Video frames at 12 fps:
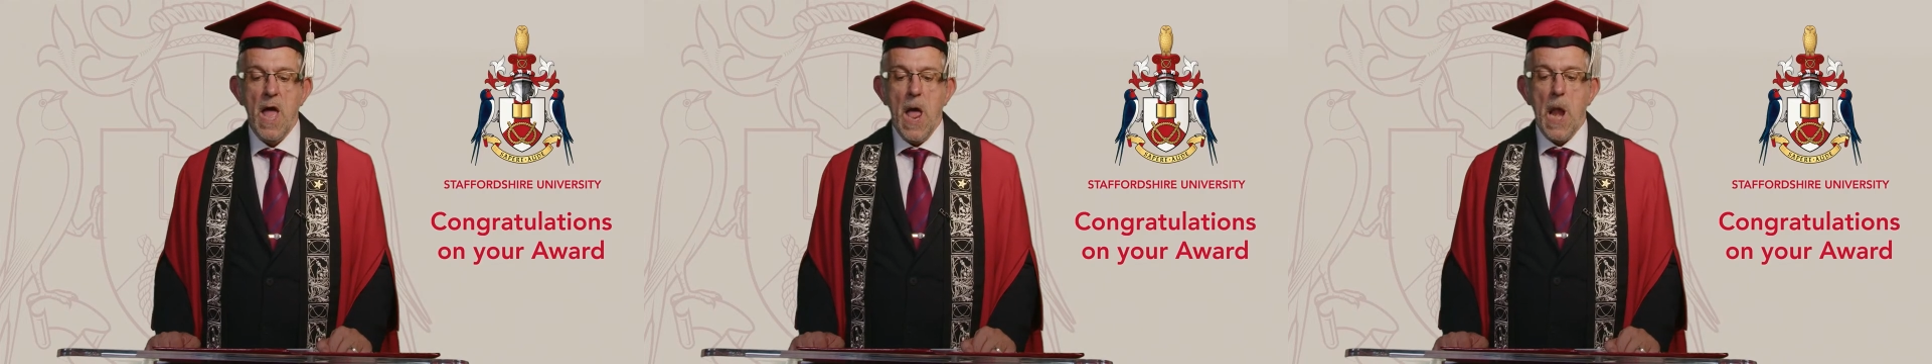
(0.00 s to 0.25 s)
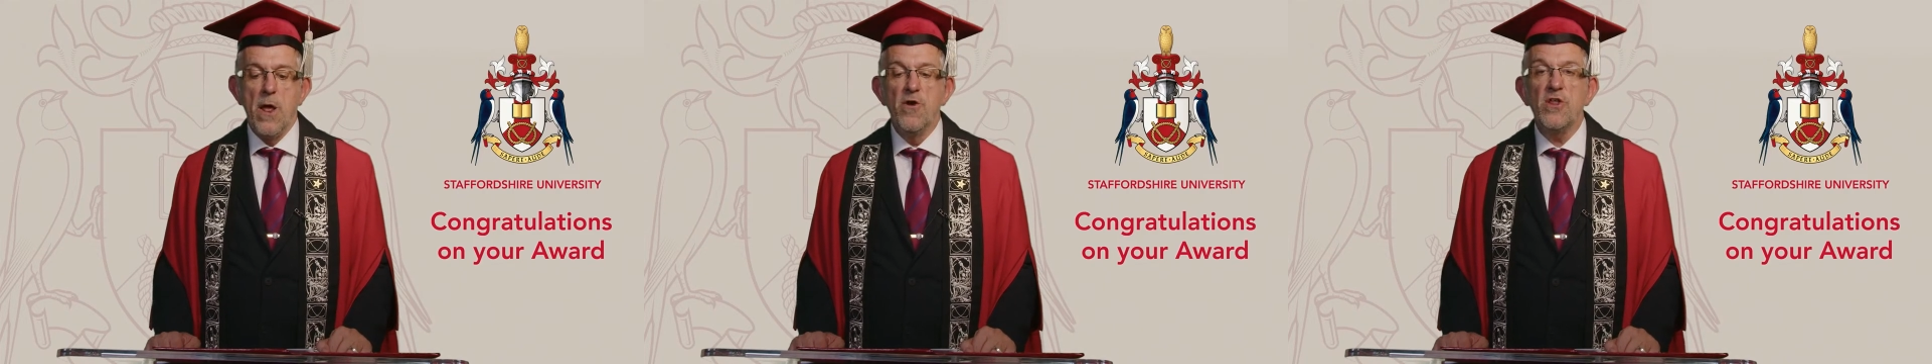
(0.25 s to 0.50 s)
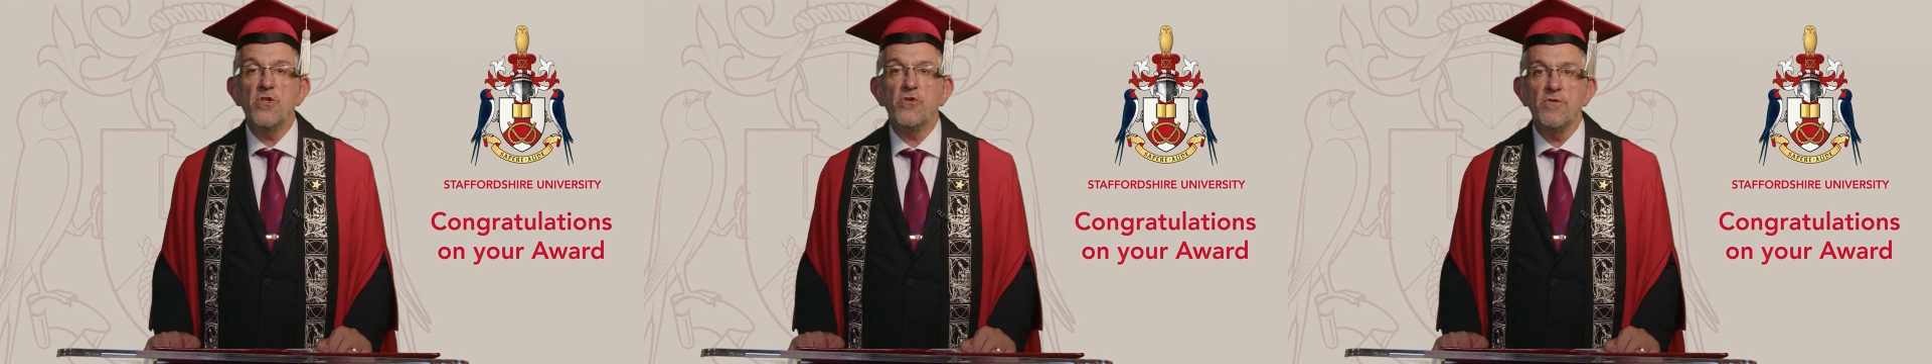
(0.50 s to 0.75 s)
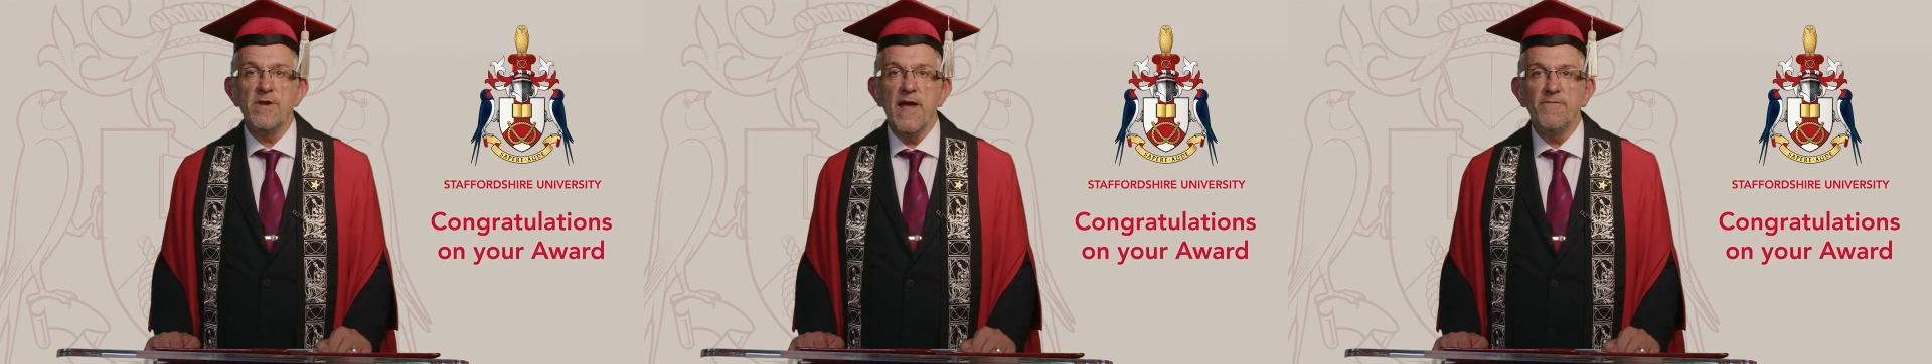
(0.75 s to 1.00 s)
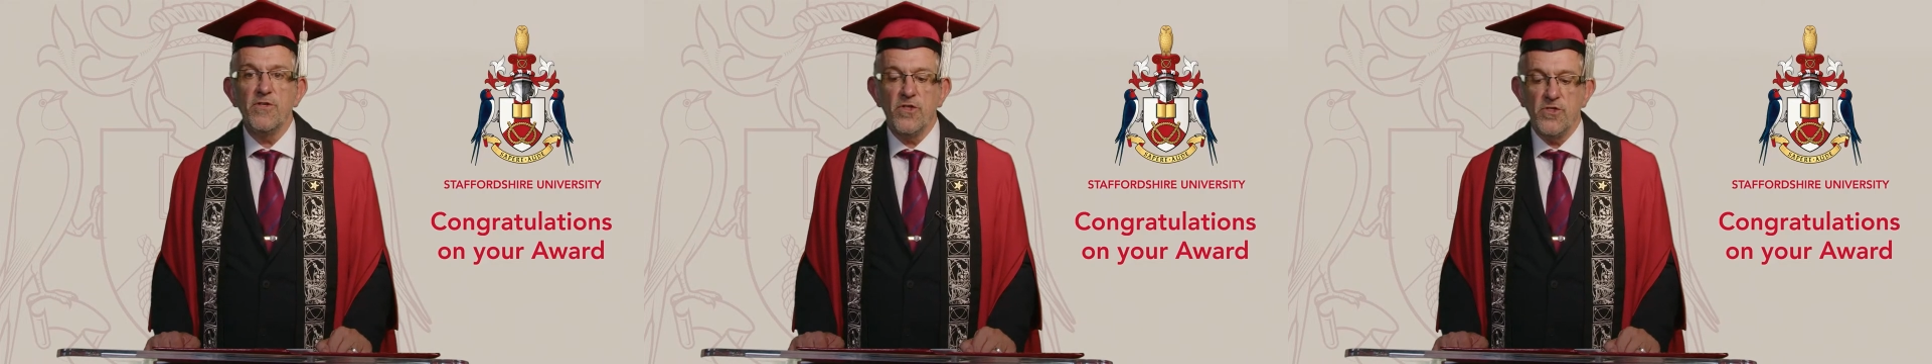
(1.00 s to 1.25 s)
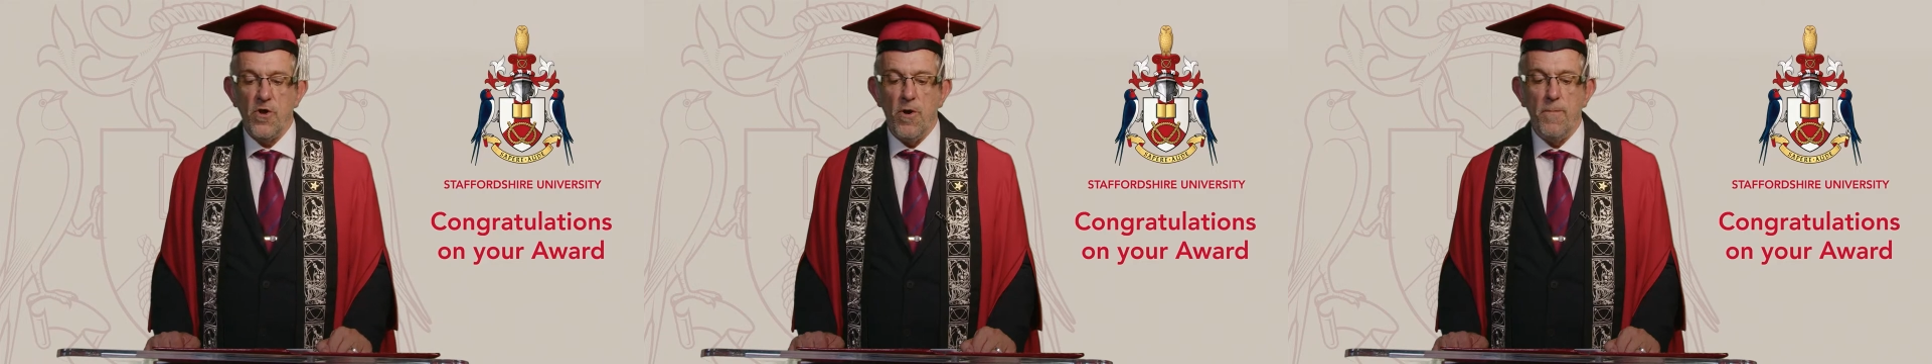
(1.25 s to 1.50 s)
Learning should never
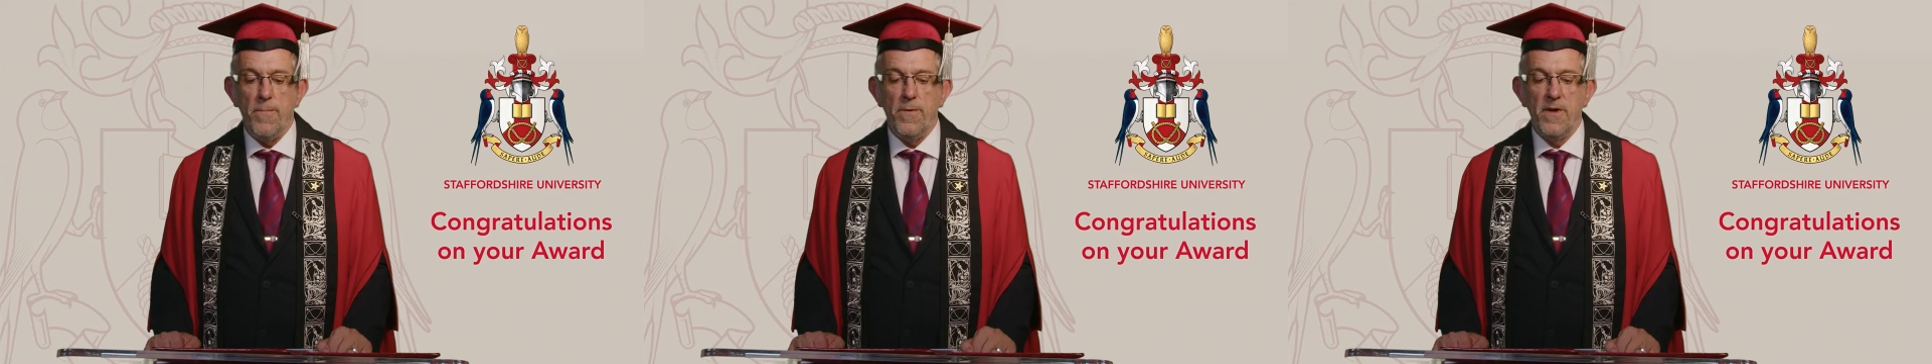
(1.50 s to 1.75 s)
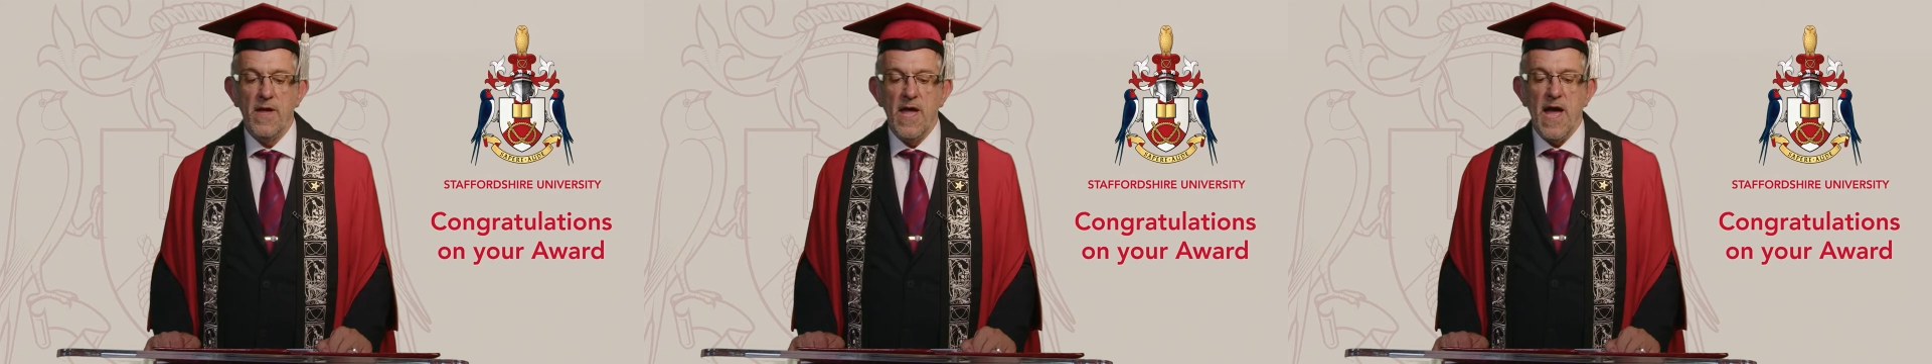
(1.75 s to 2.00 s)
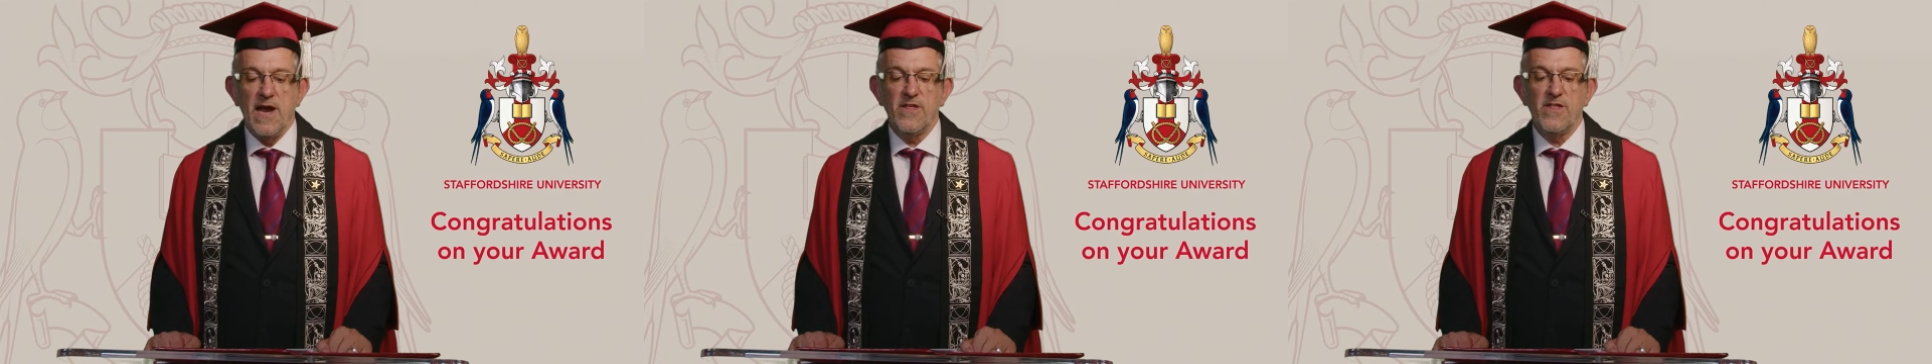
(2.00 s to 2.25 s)
stop, and it's